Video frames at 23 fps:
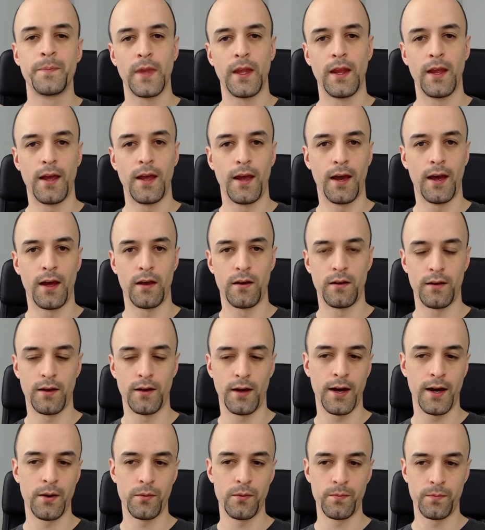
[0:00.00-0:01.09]
And
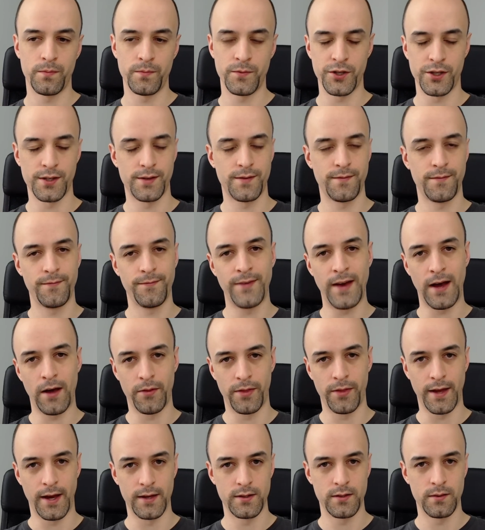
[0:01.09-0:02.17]
I just found
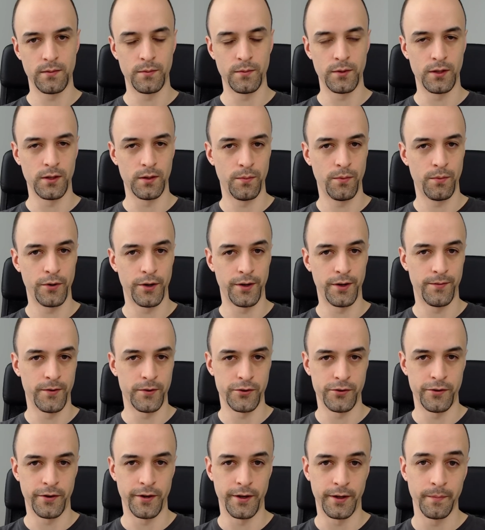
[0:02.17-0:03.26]
that to be pretty
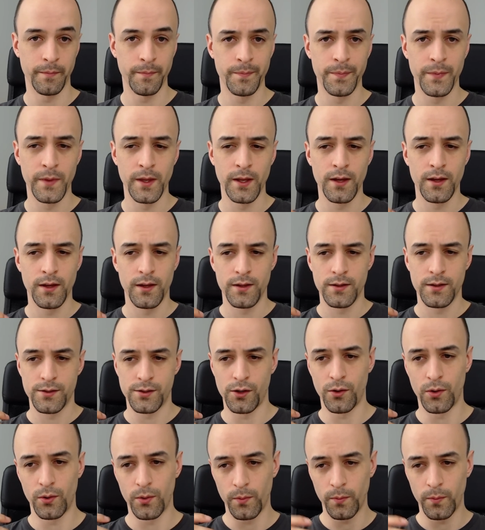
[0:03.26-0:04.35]
frustrating.
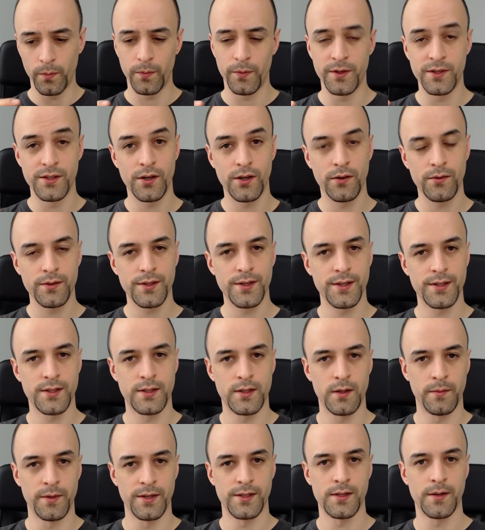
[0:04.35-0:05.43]
So the zone
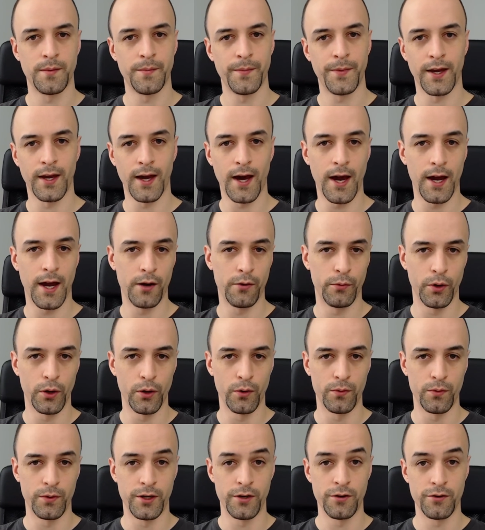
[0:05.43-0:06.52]
system is something I
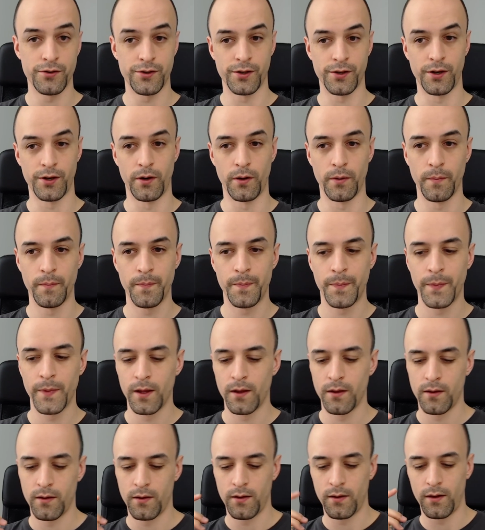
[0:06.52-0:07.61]
wrote years ago,
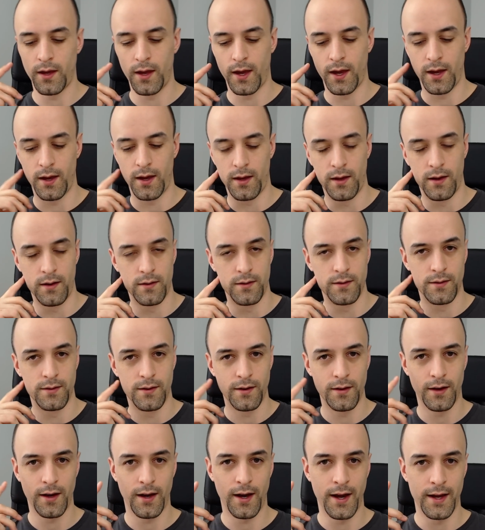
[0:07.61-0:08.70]
and
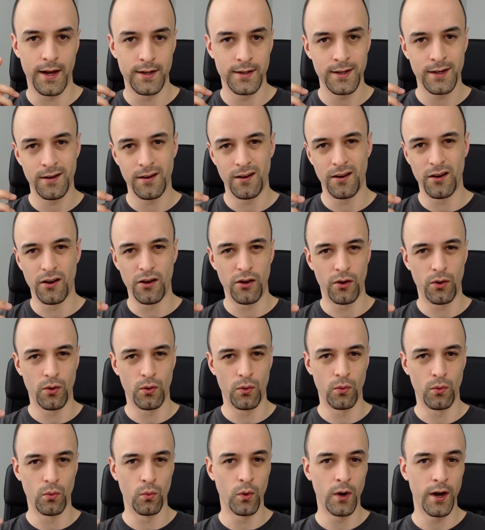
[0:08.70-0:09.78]
I didn't know
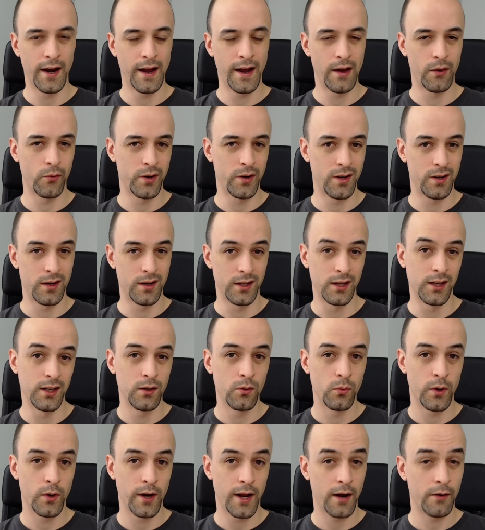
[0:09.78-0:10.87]
what I would need
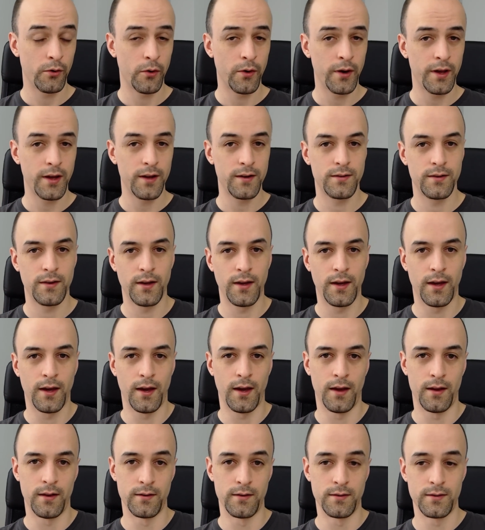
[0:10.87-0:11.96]
when I wrote it,
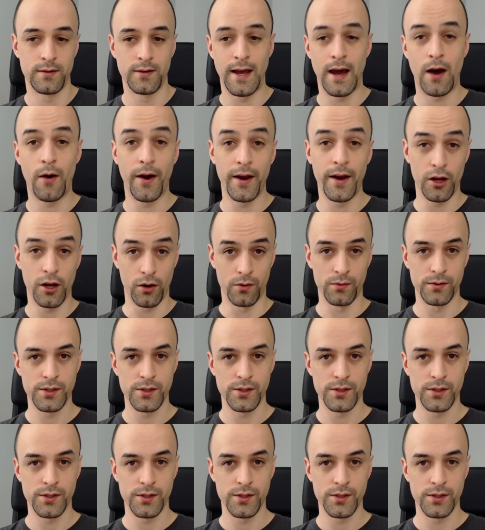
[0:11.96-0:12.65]
and now I know.